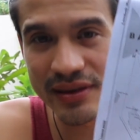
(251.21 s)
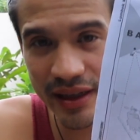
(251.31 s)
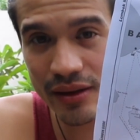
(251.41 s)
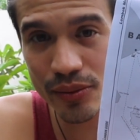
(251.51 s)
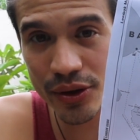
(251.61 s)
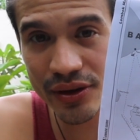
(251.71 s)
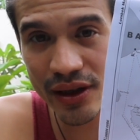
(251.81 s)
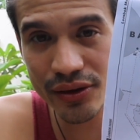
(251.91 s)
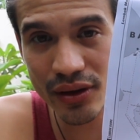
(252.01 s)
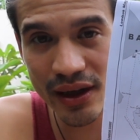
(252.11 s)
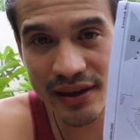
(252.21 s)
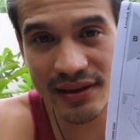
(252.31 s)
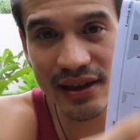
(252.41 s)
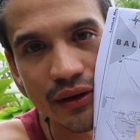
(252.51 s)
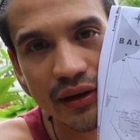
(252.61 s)
Still, what you can do, like I
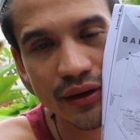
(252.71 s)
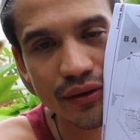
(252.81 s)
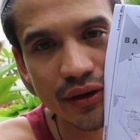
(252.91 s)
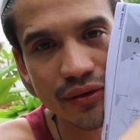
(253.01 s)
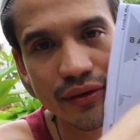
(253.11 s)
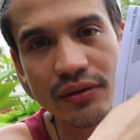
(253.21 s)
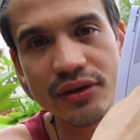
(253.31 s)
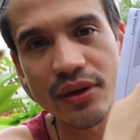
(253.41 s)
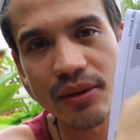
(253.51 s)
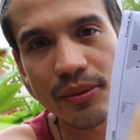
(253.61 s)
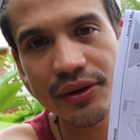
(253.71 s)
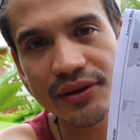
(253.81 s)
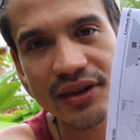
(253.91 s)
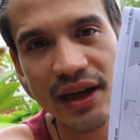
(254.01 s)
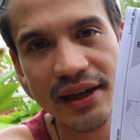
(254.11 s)
said, you can do a cruise with a
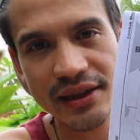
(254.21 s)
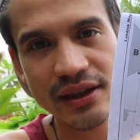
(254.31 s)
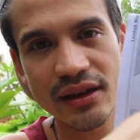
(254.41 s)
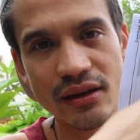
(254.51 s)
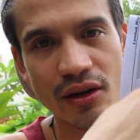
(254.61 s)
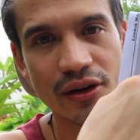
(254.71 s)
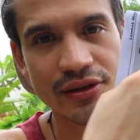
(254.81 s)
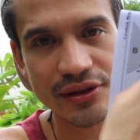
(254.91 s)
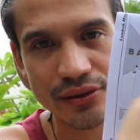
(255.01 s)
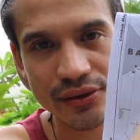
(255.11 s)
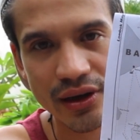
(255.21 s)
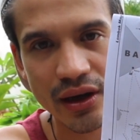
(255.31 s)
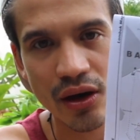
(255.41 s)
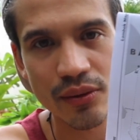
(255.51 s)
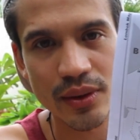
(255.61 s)
motorcycle or
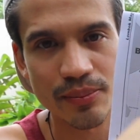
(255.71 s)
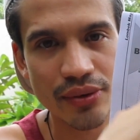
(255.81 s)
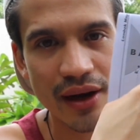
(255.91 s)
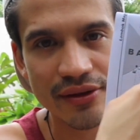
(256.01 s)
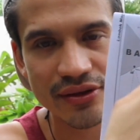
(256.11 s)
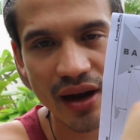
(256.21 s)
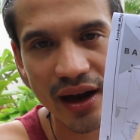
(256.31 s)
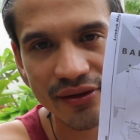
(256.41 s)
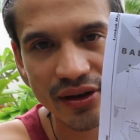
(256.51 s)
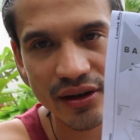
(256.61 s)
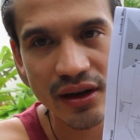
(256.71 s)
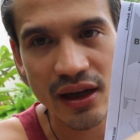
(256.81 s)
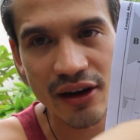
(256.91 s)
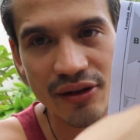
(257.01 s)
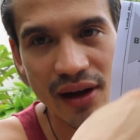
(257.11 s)
scooter or with a private driver
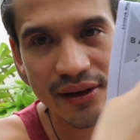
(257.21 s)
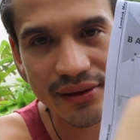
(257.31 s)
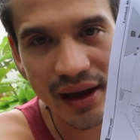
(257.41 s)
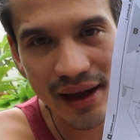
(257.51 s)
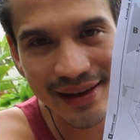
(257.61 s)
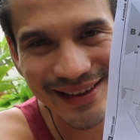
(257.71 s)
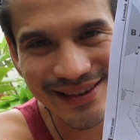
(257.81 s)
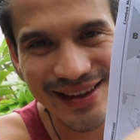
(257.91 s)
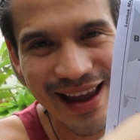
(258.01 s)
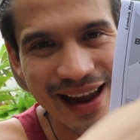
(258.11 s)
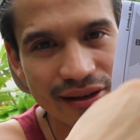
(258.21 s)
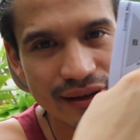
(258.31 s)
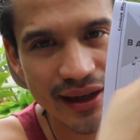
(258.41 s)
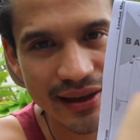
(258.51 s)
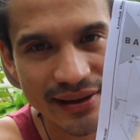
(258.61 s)
around this
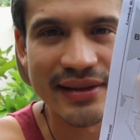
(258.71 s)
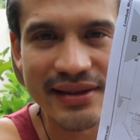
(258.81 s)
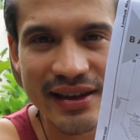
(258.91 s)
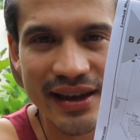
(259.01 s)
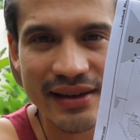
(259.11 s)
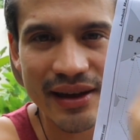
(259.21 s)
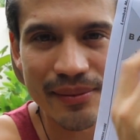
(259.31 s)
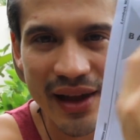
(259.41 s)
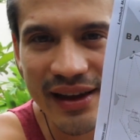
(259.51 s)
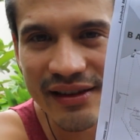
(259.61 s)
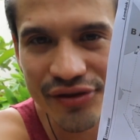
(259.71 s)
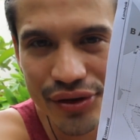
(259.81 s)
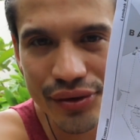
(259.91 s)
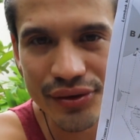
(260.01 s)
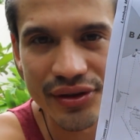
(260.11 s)
area and still get some nice
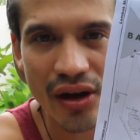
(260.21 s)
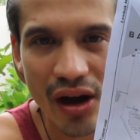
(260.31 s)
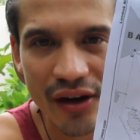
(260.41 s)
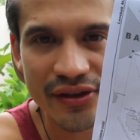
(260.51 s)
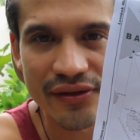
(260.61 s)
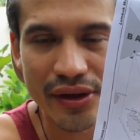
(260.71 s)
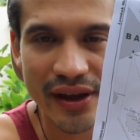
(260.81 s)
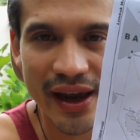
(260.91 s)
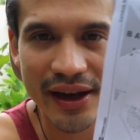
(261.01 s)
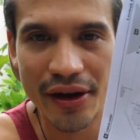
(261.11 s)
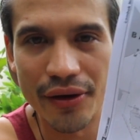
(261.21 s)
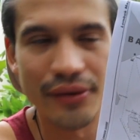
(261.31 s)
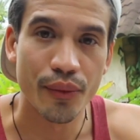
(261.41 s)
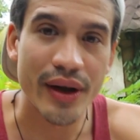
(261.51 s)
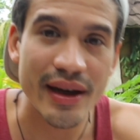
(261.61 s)
views of the volcano.
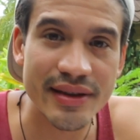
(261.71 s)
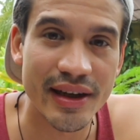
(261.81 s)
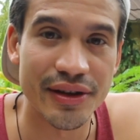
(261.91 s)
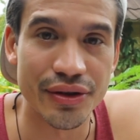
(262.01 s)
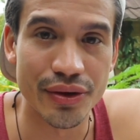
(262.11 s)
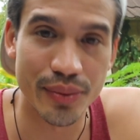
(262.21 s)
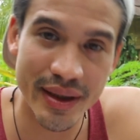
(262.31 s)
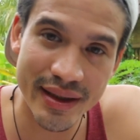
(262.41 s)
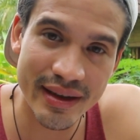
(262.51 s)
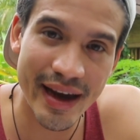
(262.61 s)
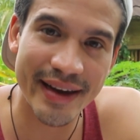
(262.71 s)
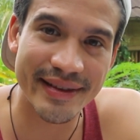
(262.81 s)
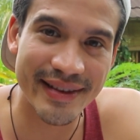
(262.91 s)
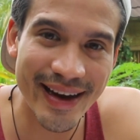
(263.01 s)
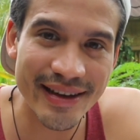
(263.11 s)
What else can you do? We did a
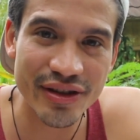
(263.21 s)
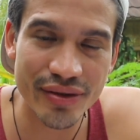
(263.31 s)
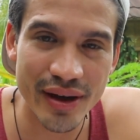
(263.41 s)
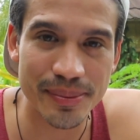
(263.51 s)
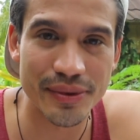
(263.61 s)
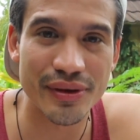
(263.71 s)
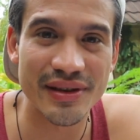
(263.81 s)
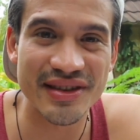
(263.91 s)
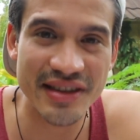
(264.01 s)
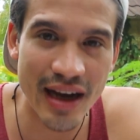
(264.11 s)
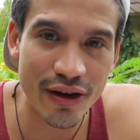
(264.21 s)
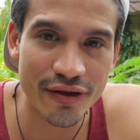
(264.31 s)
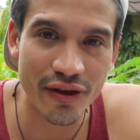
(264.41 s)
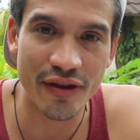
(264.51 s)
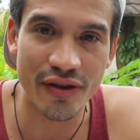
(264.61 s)
day trip to the
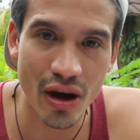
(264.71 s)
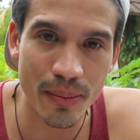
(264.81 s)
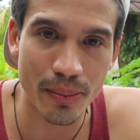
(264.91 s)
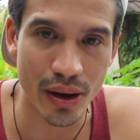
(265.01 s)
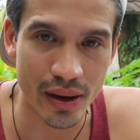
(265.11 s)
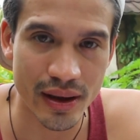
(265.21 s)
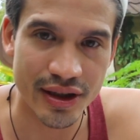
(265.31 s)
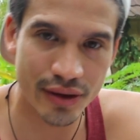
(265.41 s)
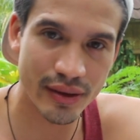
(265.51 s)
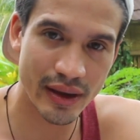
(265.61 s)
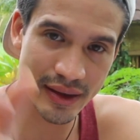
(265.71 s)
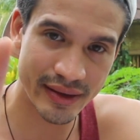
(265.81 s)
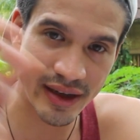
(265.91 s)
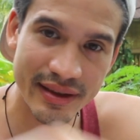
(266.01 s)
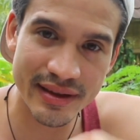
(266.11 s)
south of Lombok. So
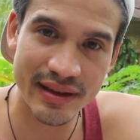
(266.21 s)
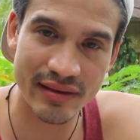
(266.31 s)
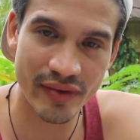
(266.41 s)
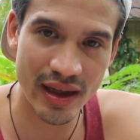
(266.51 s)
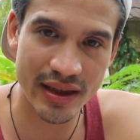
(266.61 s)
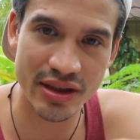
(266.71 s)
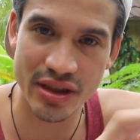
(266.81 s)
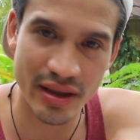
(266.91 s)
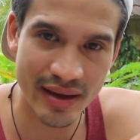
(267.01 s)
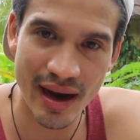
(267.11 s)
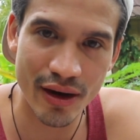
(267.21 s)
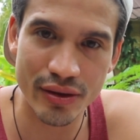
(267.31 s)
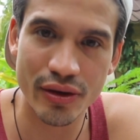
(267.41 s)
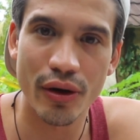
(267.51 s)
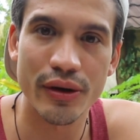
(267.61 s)
there's this village
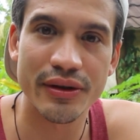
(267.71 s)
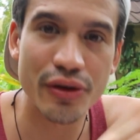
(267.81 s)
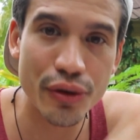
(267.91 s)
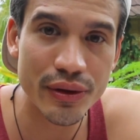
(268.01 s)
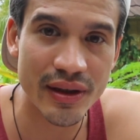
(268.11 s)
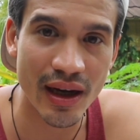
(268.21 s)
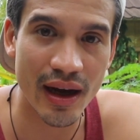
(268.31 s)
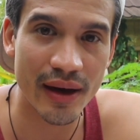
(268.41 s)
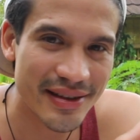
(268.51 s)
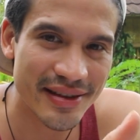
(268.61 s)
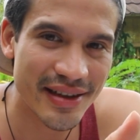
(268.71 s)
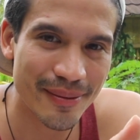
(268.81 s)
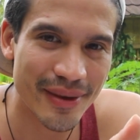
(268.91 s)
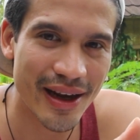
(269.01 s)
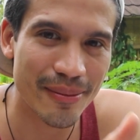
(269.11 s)
town called Kuta. It's the
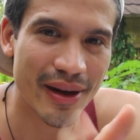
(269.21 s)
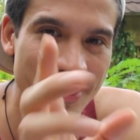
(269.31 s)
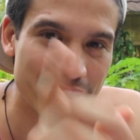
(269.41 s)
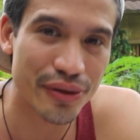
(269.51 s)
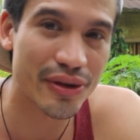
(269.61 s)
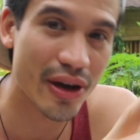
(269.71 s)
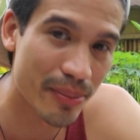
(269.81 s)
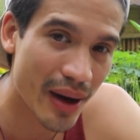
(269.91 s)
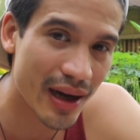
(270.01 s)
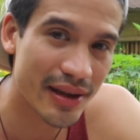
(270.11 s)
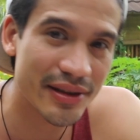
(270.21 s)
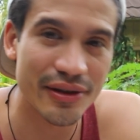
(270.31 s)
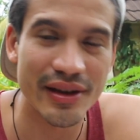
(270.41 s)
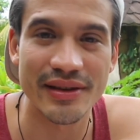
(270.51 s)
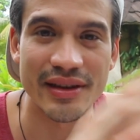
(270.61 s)
same name like the Kuta on Bali.
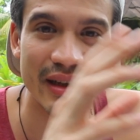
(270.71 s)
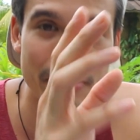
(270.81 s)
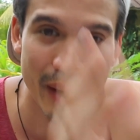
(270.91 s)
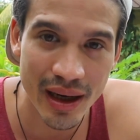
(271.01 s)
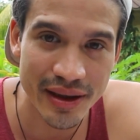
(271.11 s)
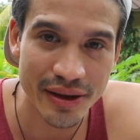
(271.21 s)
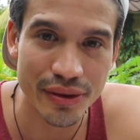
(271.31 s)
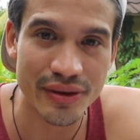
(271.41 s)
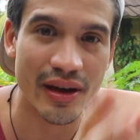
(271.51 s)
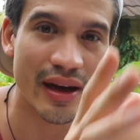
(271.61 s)
So there's a Bali Kuta